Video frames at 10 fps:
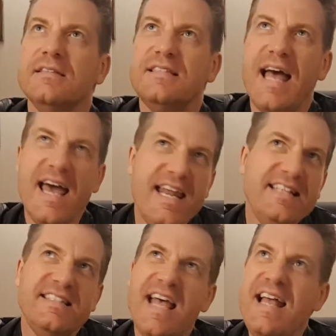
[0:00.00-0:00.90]

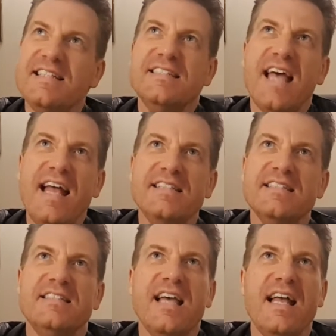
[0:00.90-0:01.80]
da
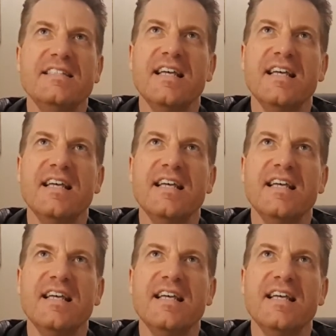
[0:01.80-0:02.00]
da